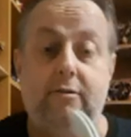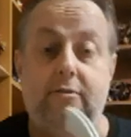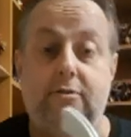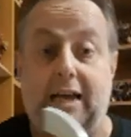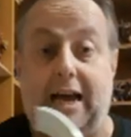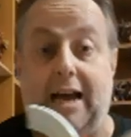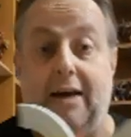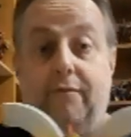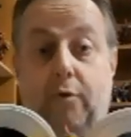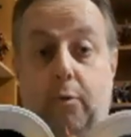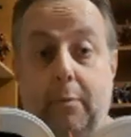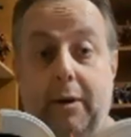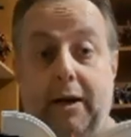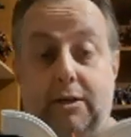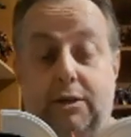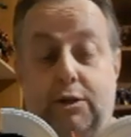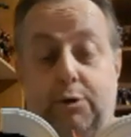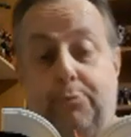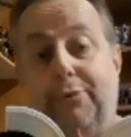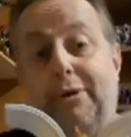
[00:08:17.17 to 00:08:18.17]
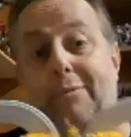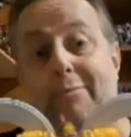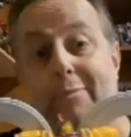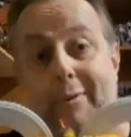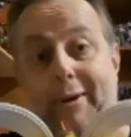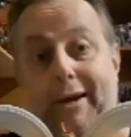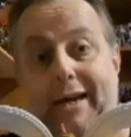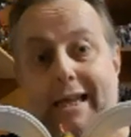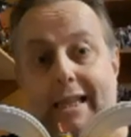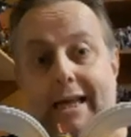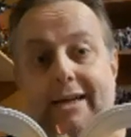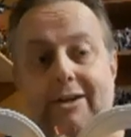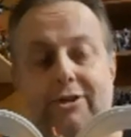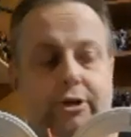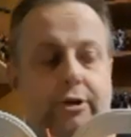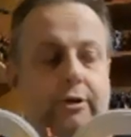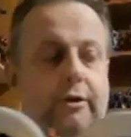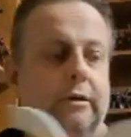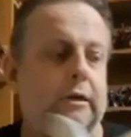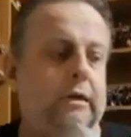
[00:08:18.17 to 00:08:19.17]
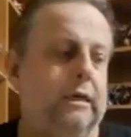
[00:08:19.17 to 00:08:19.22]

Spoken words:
to have Omega Supreme in my collection,